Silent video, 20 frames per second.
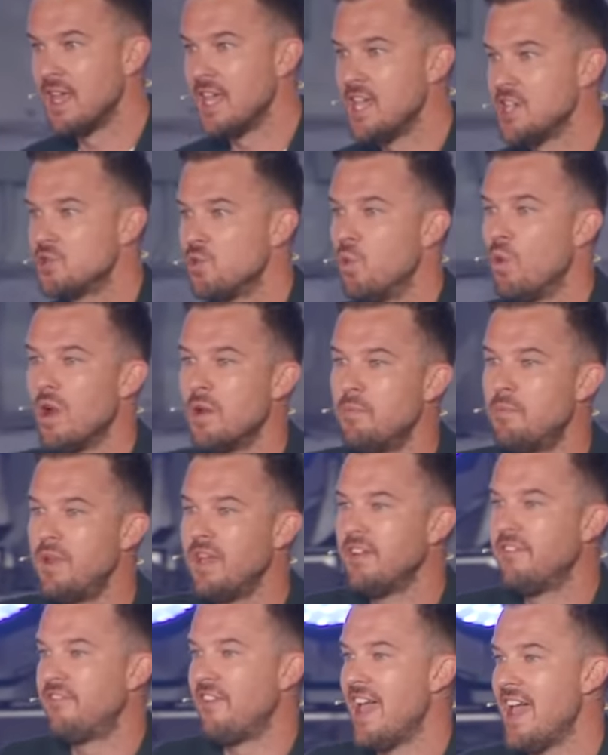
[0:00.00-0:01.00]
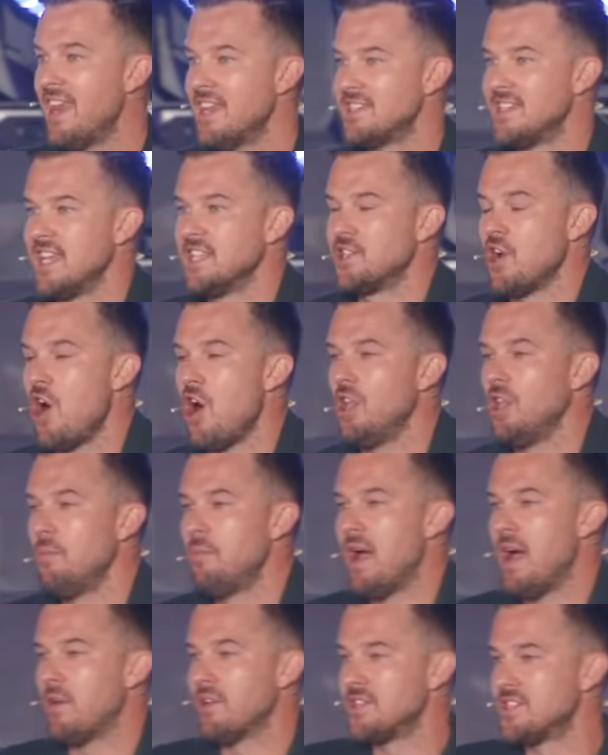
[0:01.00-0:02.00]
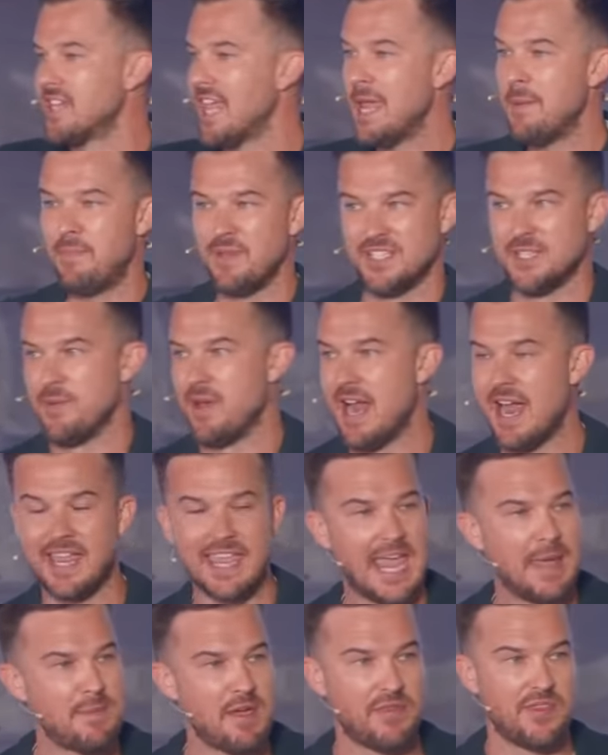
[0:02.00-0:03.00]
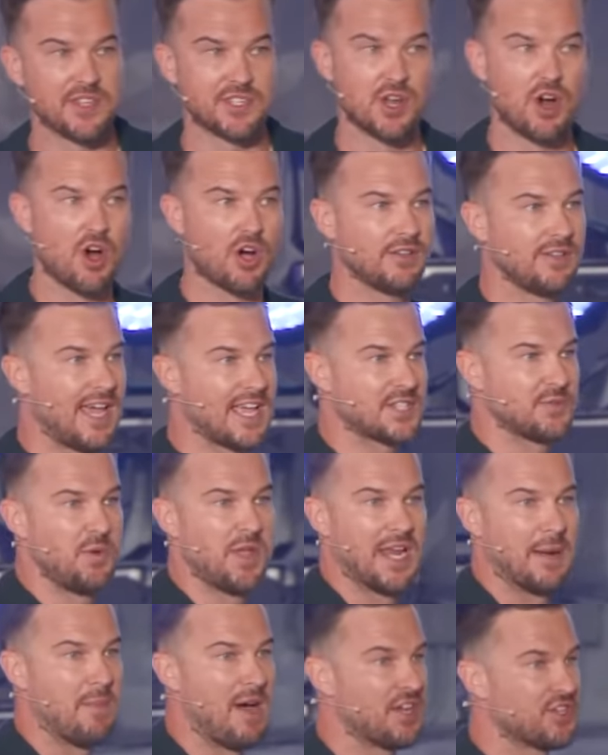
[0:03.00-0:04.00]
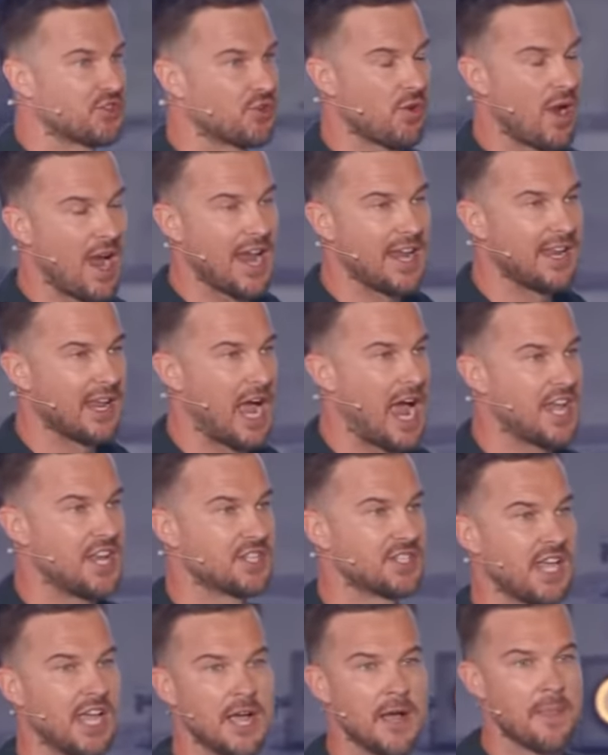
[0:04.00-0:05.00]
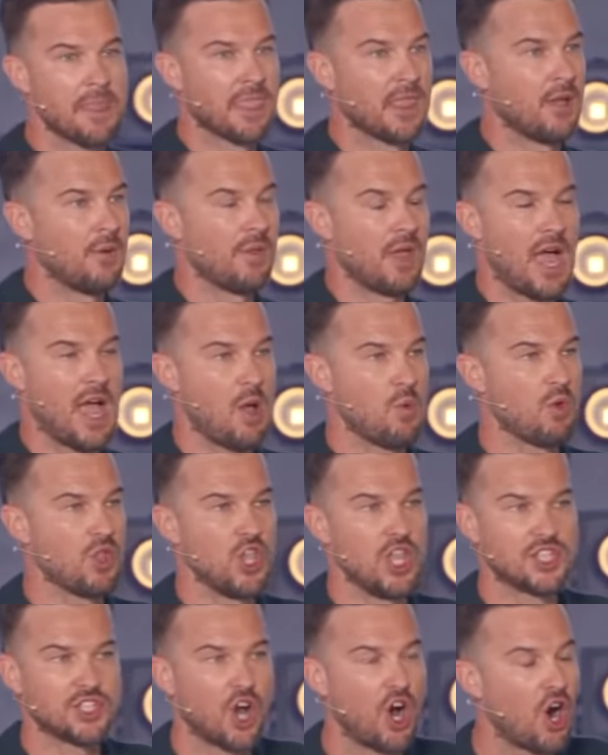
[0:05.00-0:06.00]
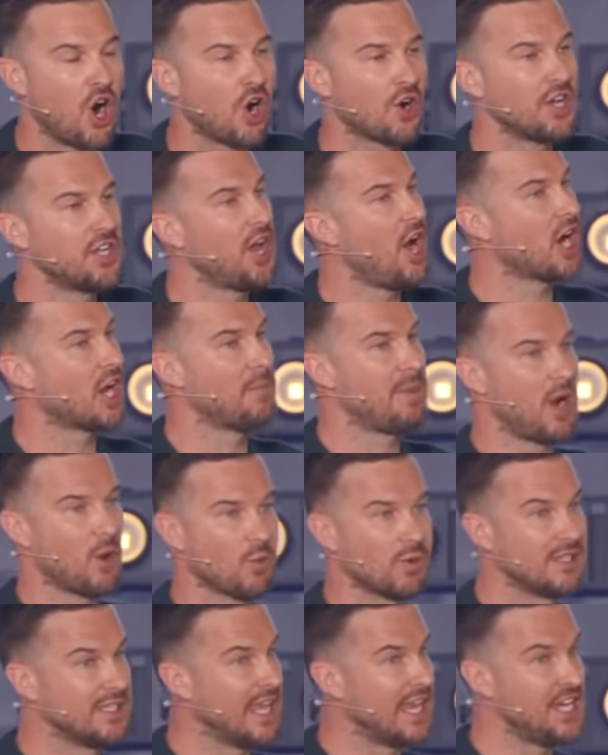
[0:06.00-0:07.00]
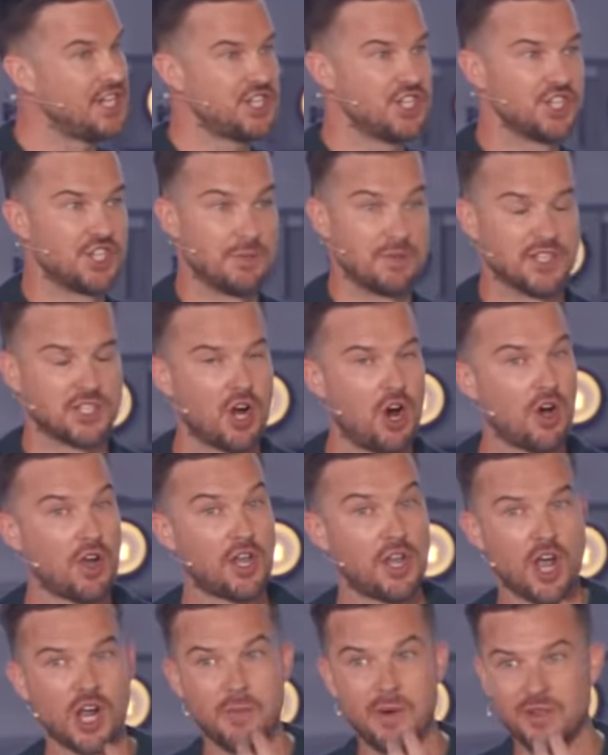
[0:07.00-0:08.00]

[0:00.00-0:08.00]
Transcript: is one big fantasy. It's all about escapism. And I came at this hard last week, and I'm not trying to, it's hard to talk about relationships. It's hard to talk